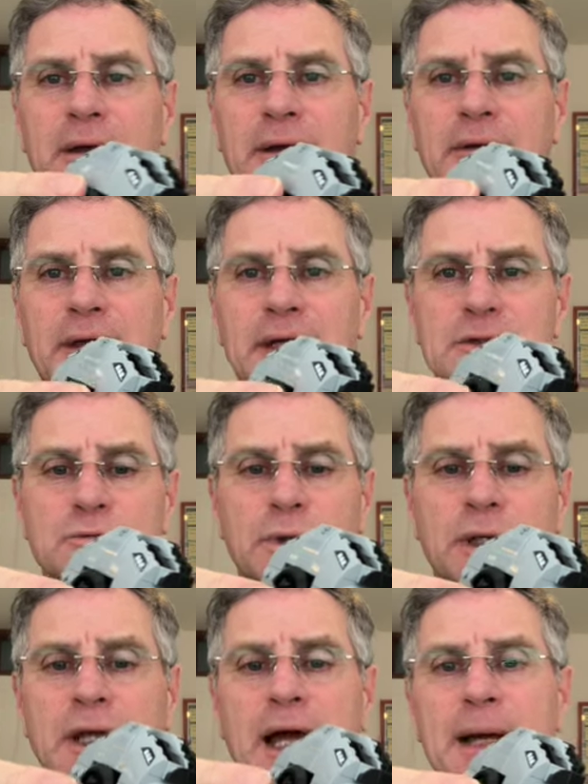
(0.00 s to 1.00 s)
These
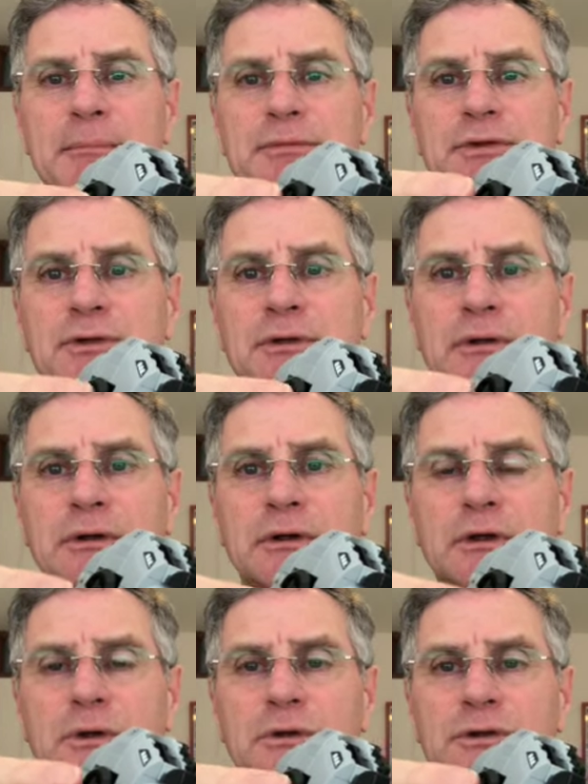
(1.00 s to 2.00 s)
wheel hubs
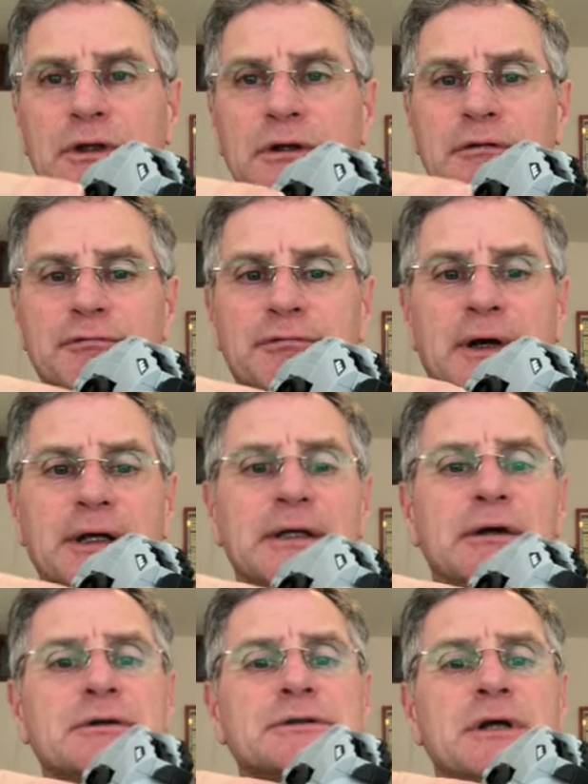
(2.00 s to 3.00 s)
used on the front
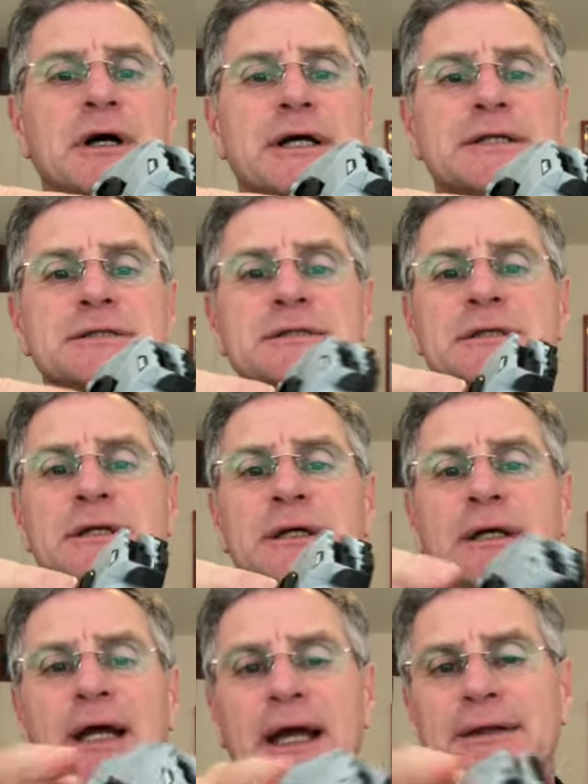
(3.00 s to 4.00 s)
here is nice,
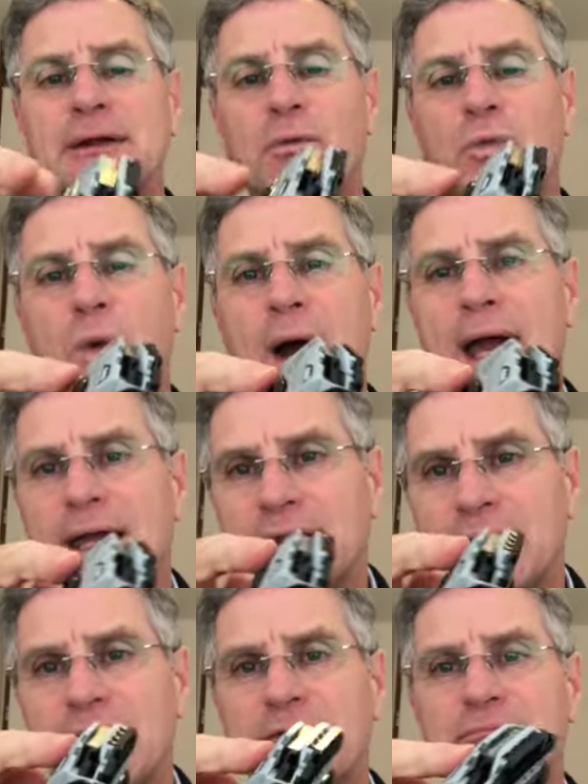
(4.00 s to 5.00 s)
and the way
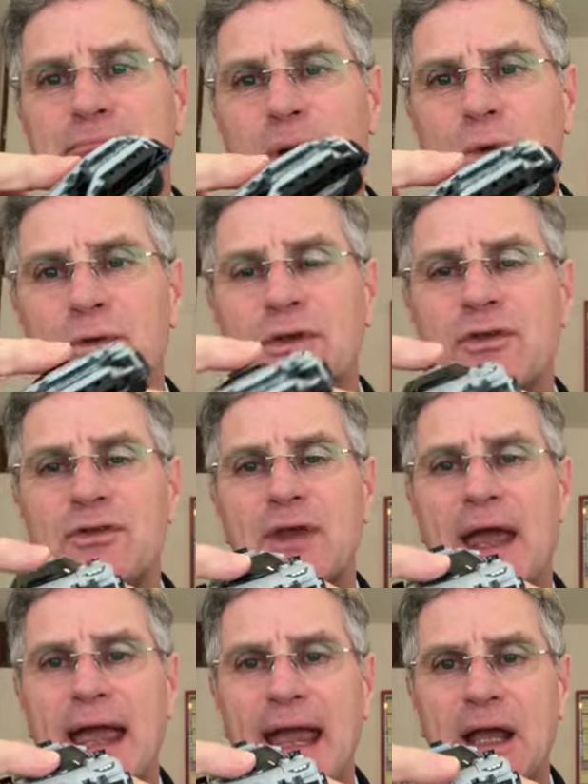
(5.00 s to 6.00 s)
that they've built this
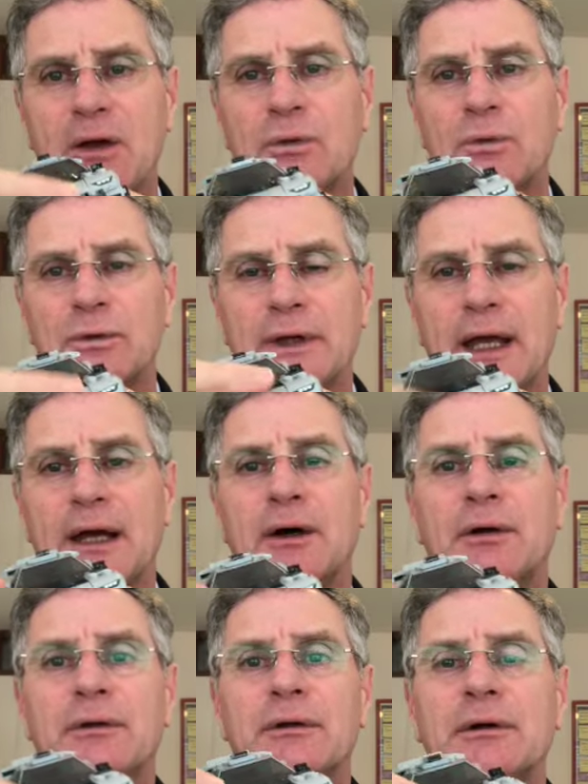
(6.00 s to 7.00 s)
angle
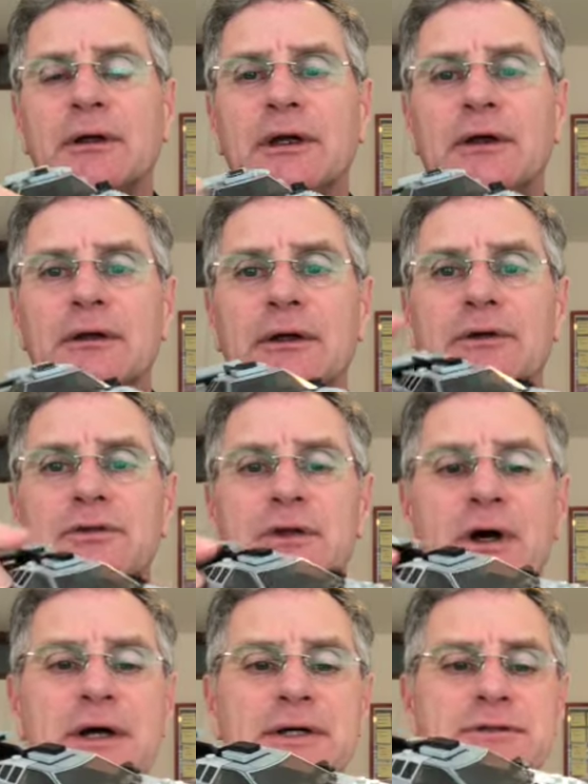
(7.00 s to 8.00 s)
down is
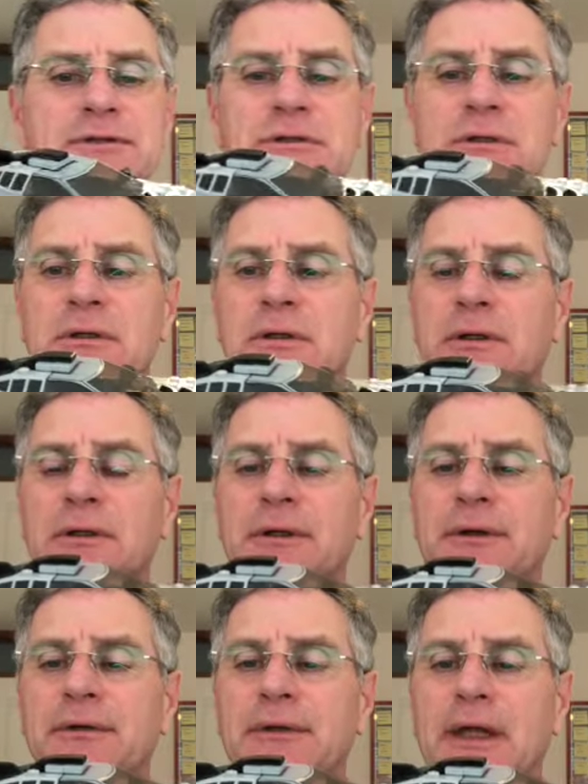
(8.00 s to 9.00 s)
nice.
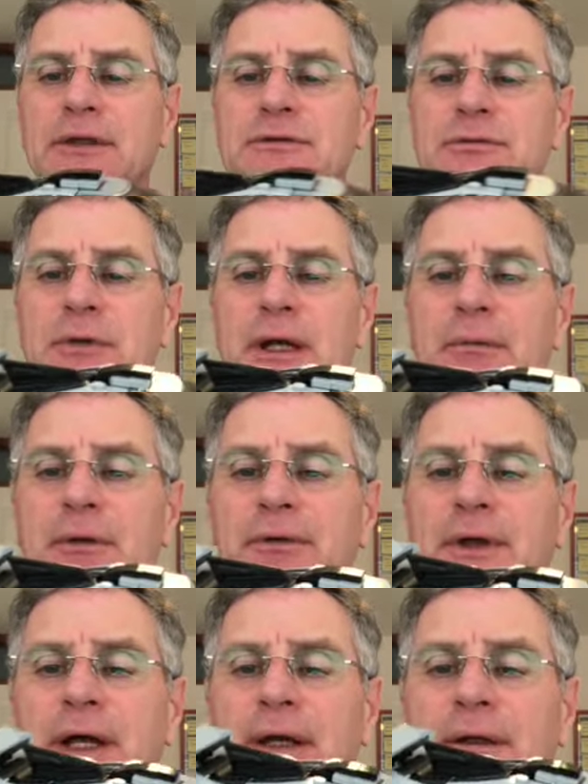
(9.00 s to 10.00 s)
That's really well
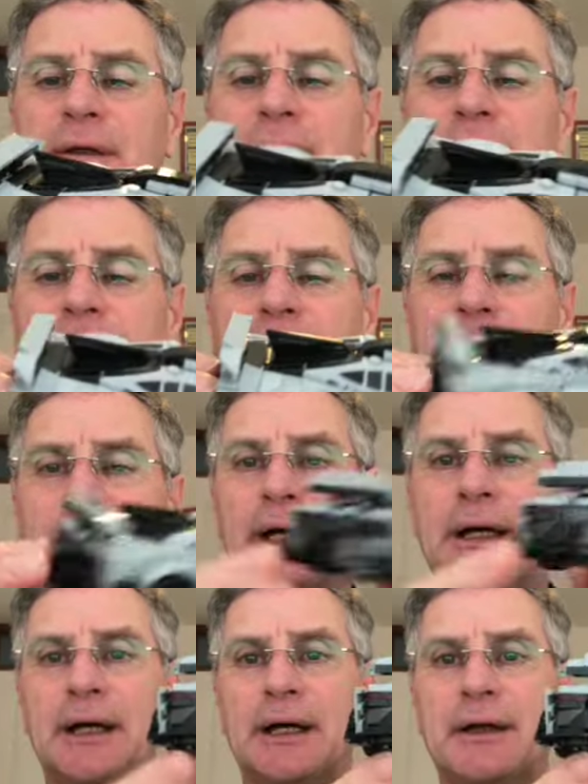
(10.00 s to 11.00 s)
done.
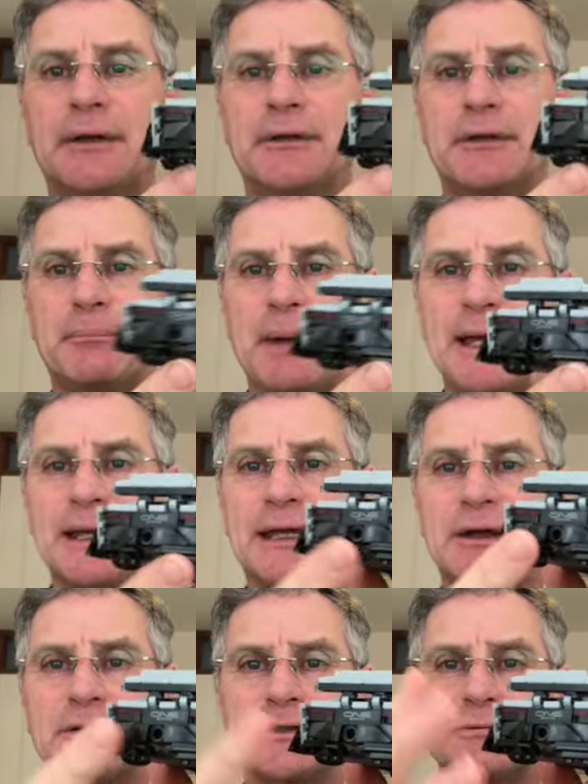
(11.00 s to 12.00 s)
The back
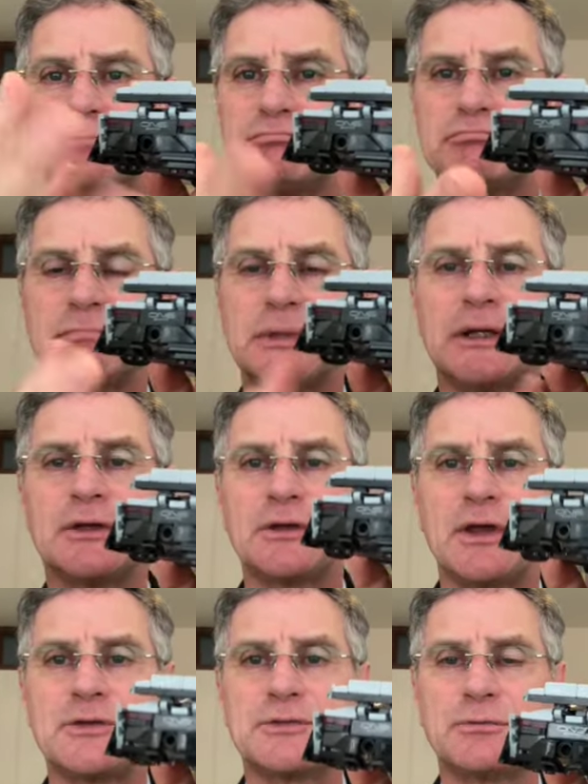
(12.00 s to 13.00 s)
here is
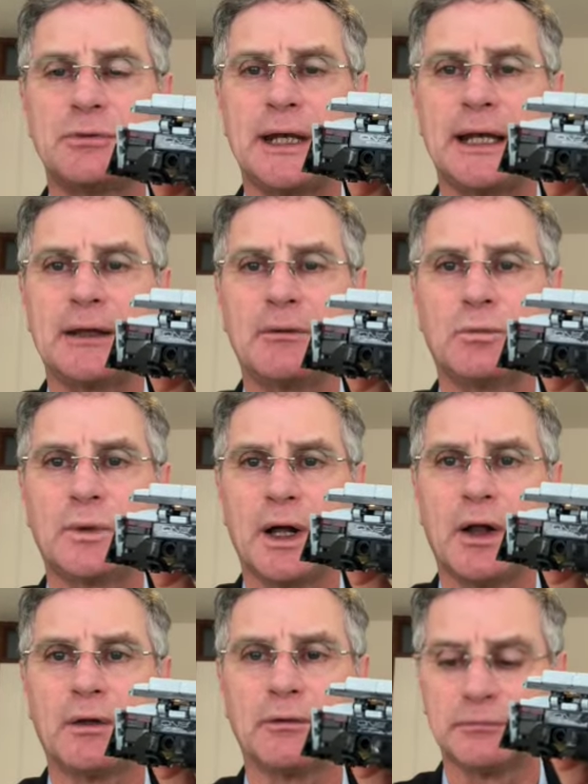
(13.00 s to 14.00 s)
really
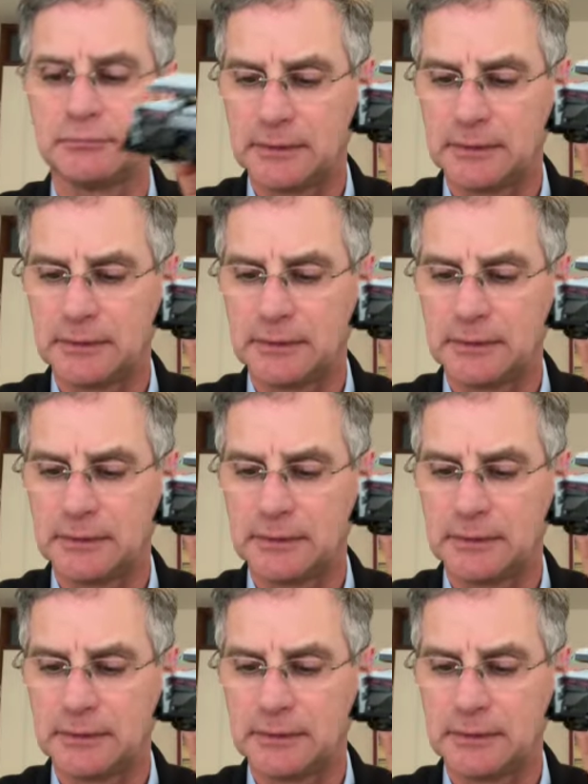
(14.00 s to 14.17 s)
well